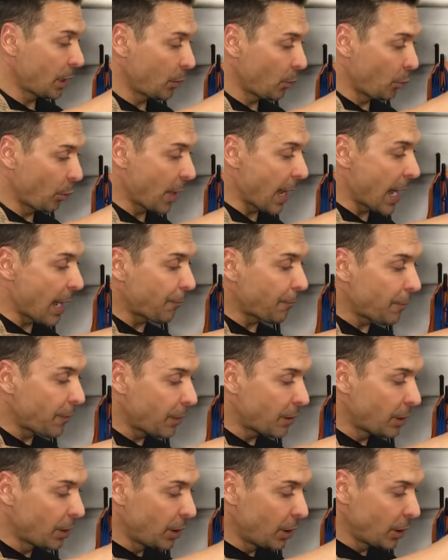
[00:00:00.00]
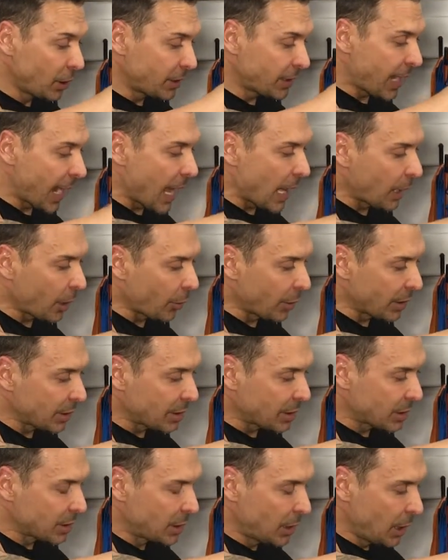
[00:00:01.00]
We have
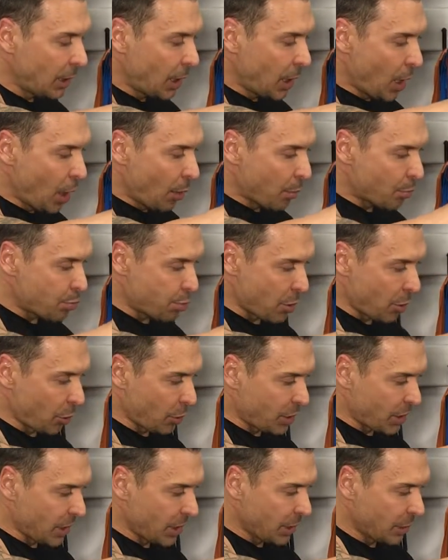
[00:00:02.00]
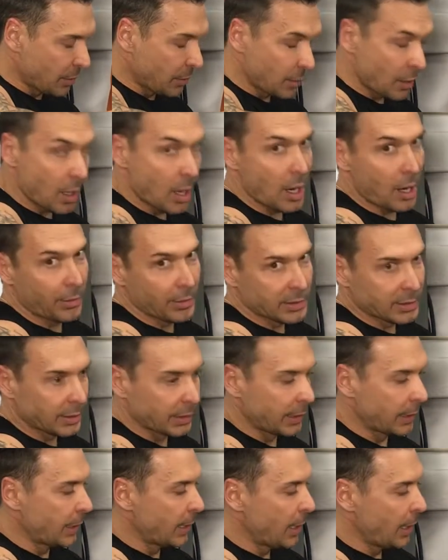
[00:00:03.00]
calories, protein,
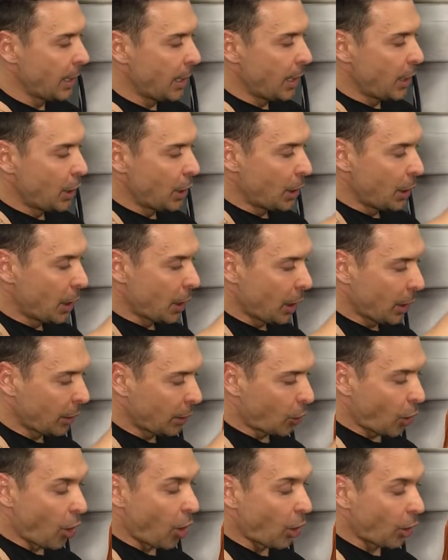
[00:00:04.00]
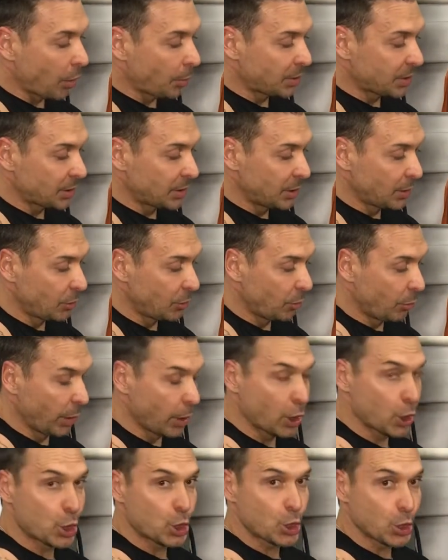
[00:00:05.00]
obviously, carbs
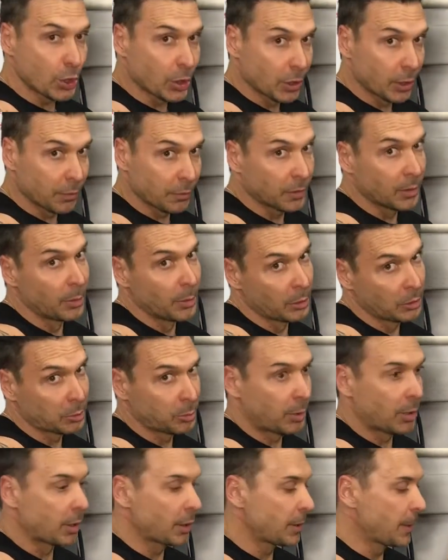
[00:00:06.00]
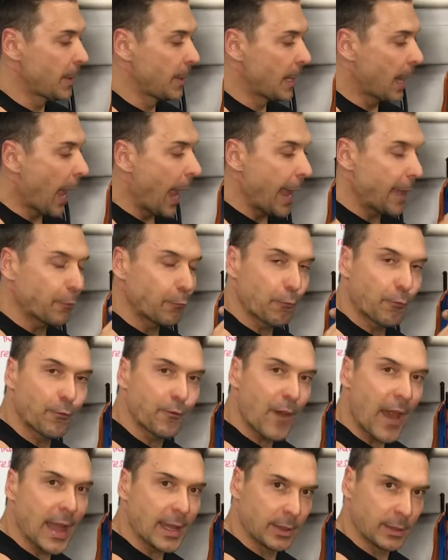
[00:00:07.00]
with sugar for the most part, and
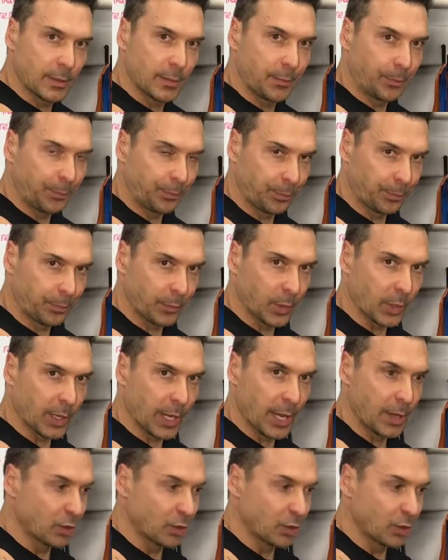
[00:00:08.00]
fat, okay?